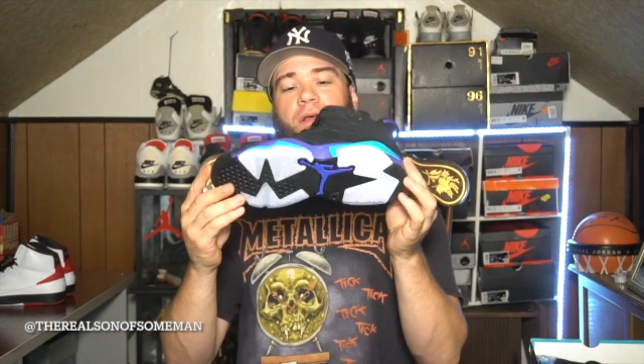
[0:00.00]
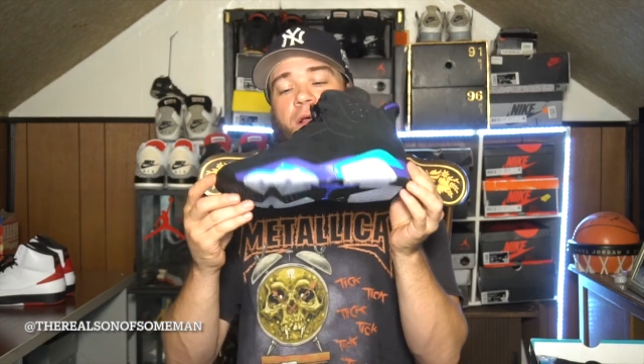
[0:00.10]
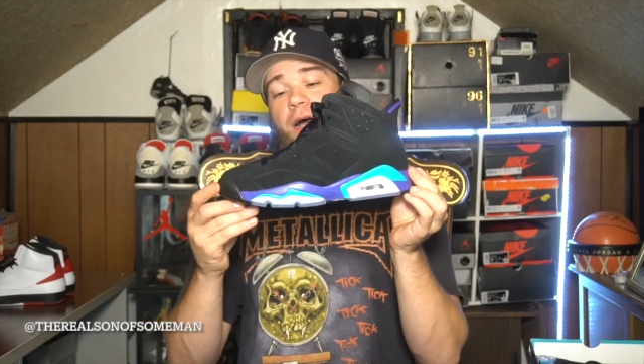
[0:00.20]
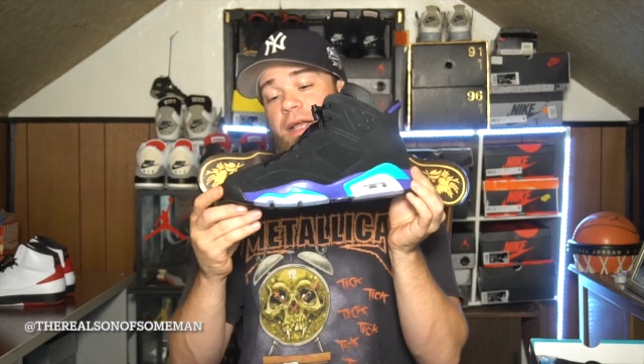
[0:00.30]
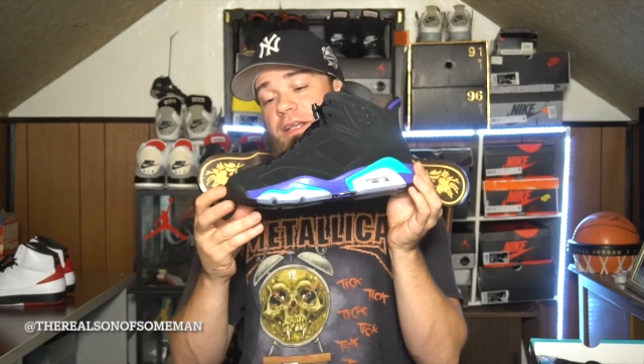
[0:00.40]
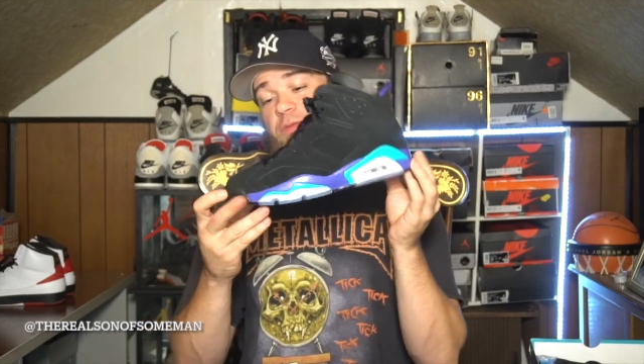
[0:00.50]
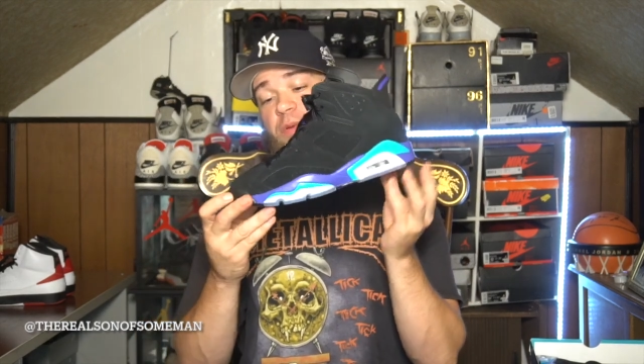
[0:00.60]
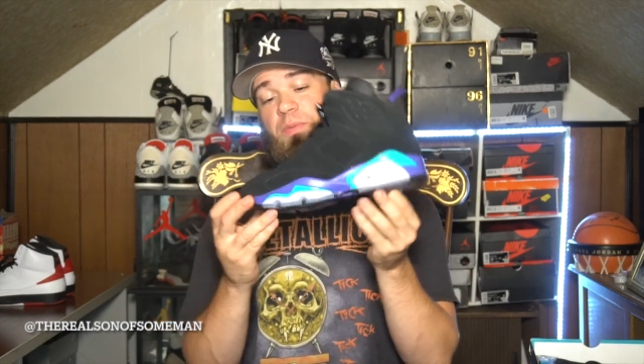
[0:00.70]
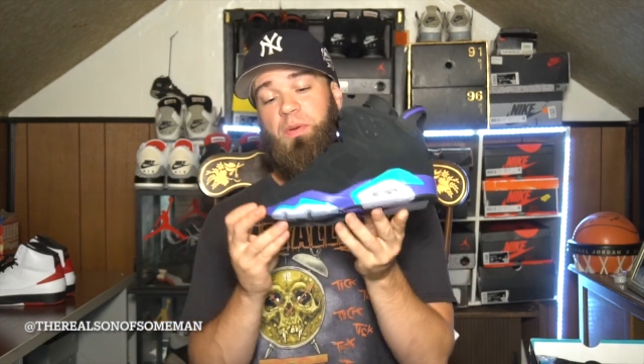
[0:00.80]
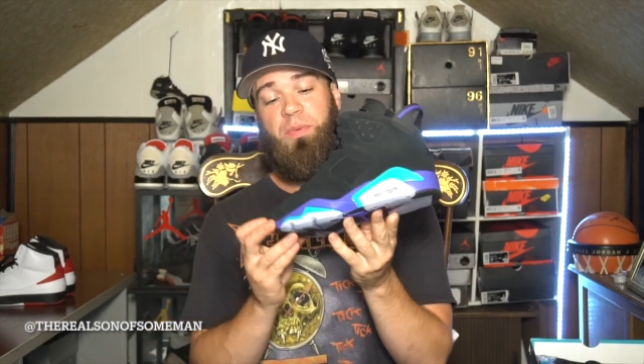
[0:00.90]
I guess
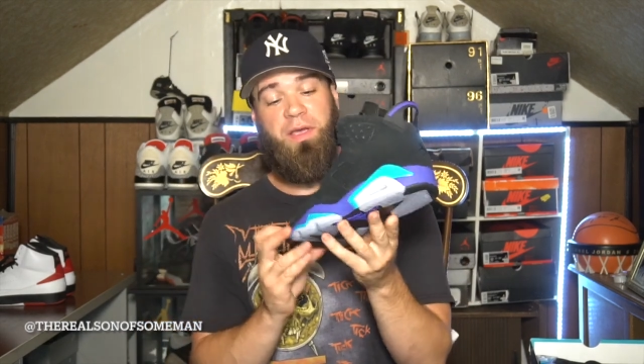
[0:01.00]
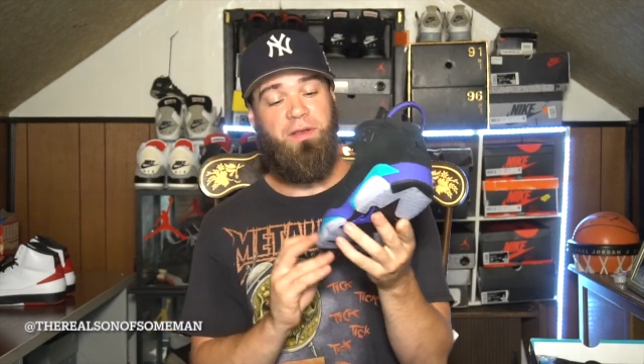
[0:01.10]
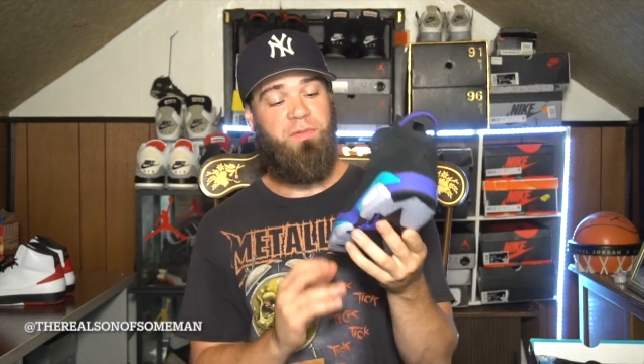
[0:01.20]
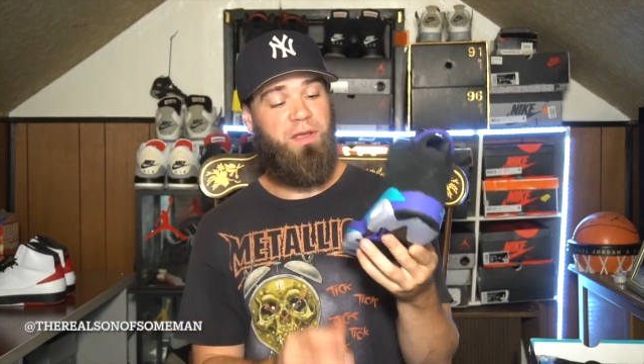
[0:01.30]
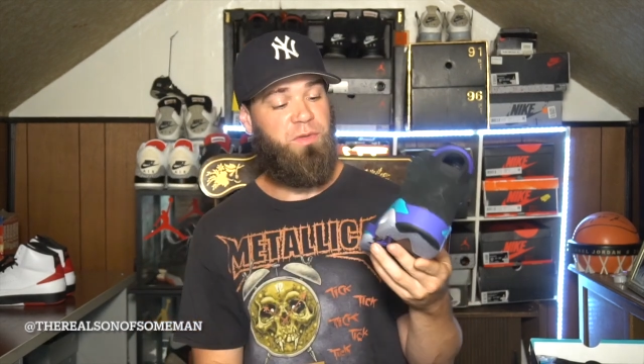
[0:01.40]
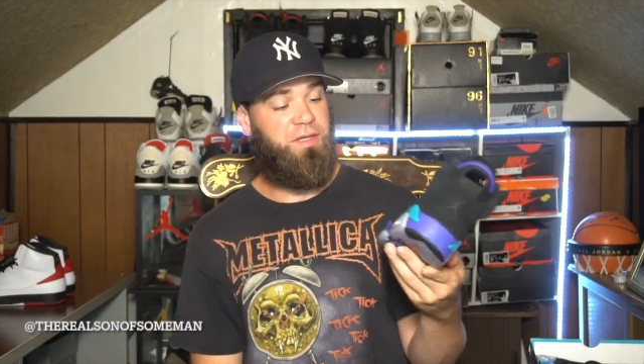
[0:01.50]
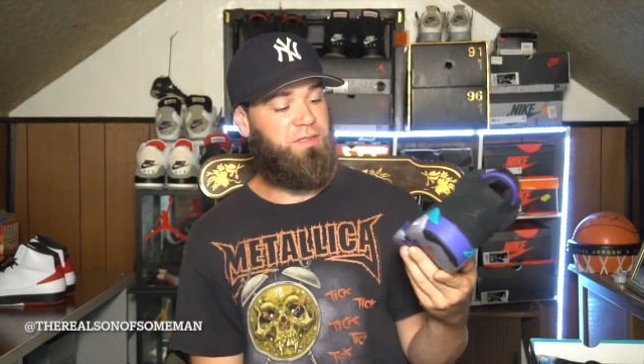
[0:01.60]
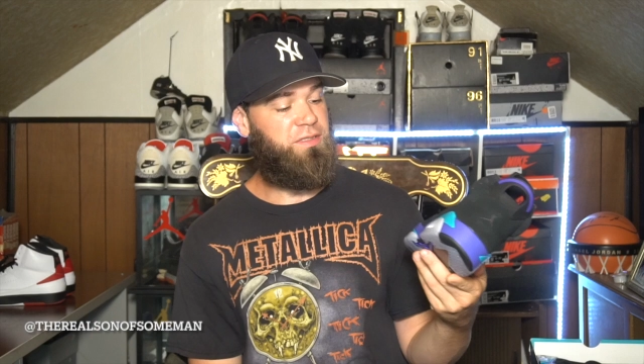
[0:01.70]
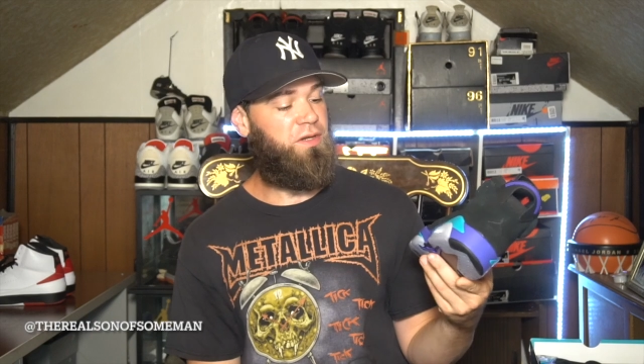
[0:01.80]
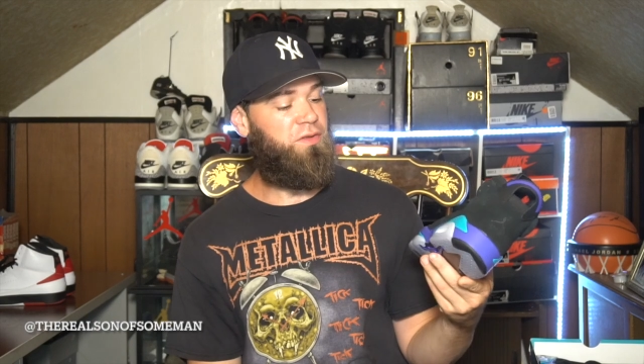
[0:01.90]
be prepared, man,
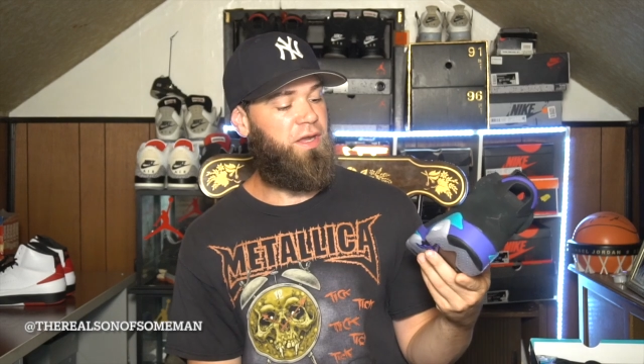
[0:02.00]
because, you know,